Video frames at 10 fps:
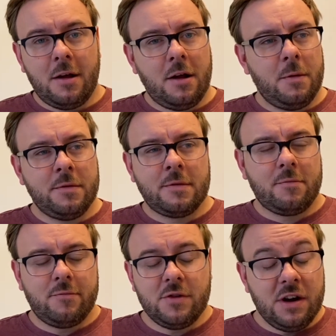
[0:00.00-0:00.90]
I was
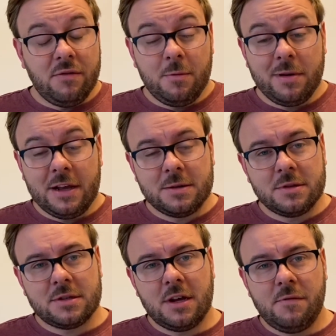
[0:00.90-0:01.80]
really pleased with the
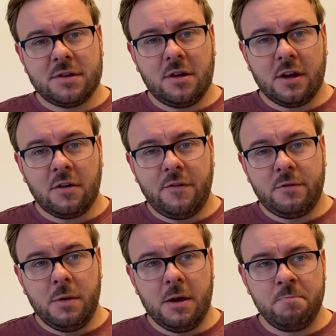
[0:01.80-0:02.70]
service that I got
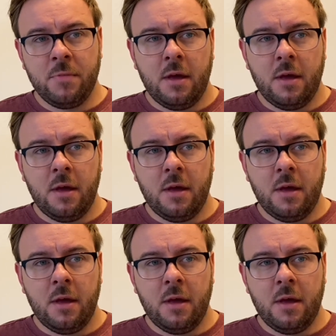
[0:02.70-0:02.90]
from him.